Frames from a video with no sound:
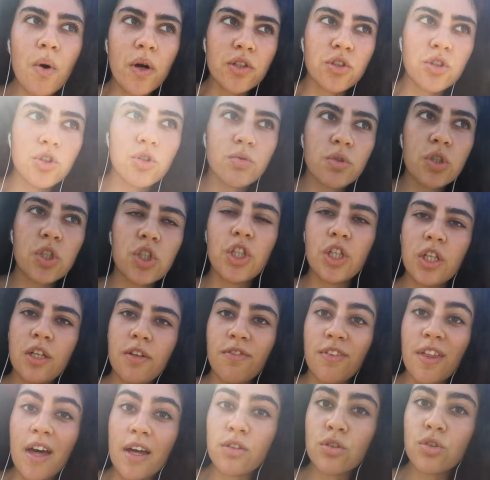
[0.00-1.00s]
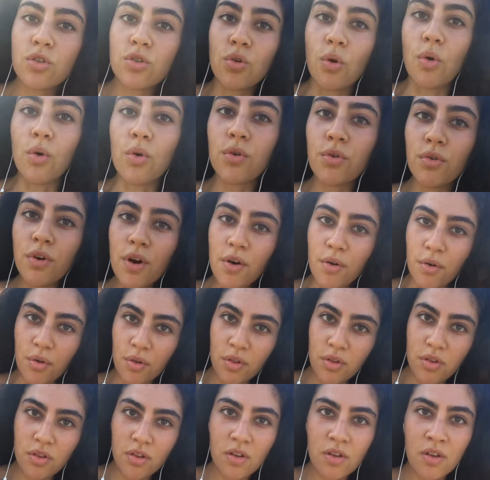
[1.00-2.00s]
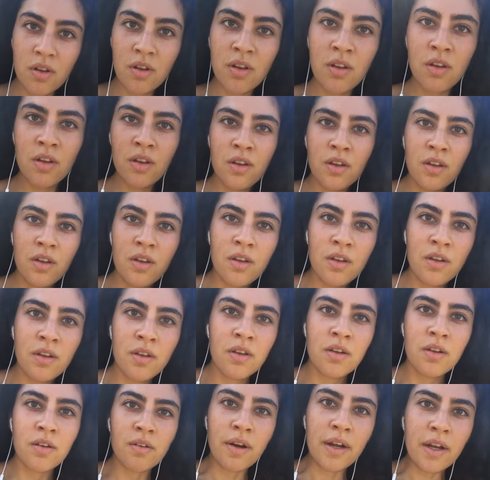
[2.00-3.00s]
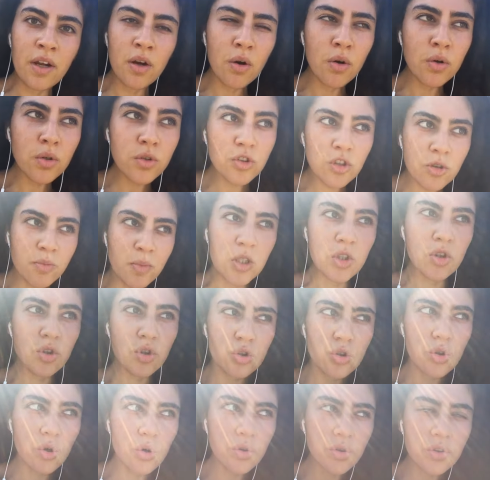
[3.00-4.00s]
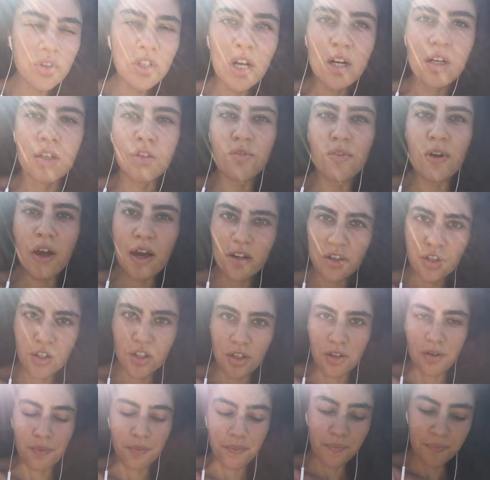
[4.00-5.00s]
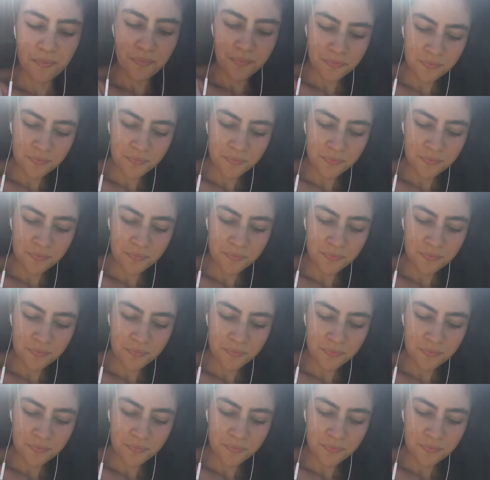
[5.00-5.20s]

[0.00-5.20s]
us to achieve that soul growth, right? Ultimate soul satisfaction,